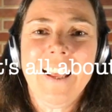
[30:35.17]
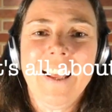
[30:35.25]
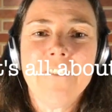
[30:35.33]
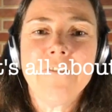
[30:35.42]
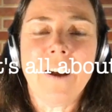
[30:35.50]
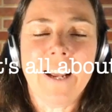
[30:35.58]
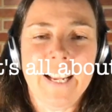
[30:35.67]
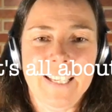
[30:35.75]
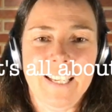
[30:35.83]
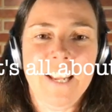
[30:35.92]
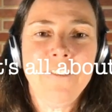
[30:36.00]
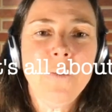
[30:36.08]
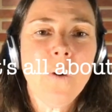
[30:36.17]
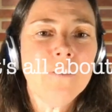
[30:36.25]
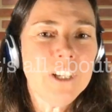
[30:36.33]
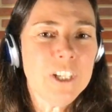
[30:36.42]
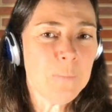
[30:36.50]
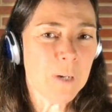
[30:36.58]
Fine, if you are
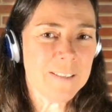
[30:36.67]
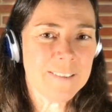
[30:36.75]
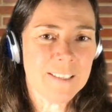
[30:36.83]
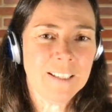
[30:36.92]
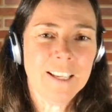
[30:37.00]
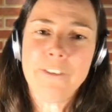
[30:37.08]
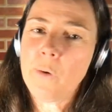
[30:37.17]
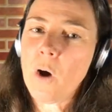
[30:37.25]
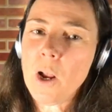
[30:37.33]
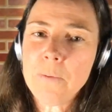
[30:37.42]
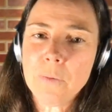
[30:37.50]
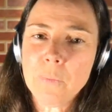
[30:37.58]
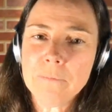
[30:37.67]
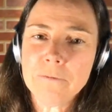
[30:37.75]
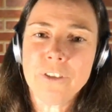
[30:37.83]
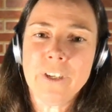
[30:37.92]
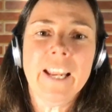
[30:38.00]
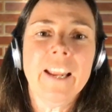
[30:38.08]
Richard Branson, if you are Oprah
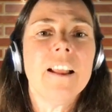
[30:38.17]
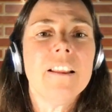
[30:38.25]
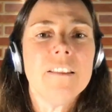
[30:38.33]
Winfrey,